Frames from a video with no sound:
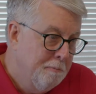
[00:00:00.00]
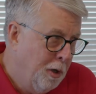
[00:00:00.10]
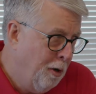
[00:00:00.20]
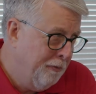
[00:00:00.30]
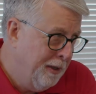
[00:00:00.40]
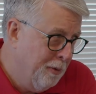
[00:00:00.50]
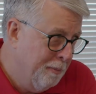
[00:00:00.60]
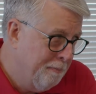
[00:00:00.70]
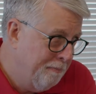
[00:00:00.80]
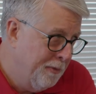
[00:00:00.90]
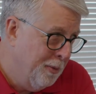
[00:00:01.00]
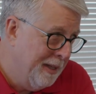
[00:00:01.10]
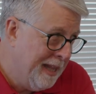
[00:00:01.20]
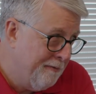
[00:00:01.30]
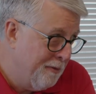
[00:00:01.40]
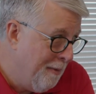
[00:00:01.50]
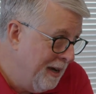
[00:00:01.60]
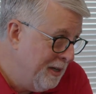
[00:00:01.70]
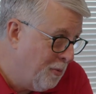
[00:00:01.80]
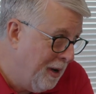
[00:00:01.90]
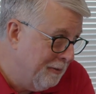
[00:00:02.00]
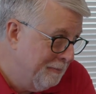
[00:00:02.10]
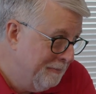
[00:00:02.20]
hopefully we're doing that for mine as well.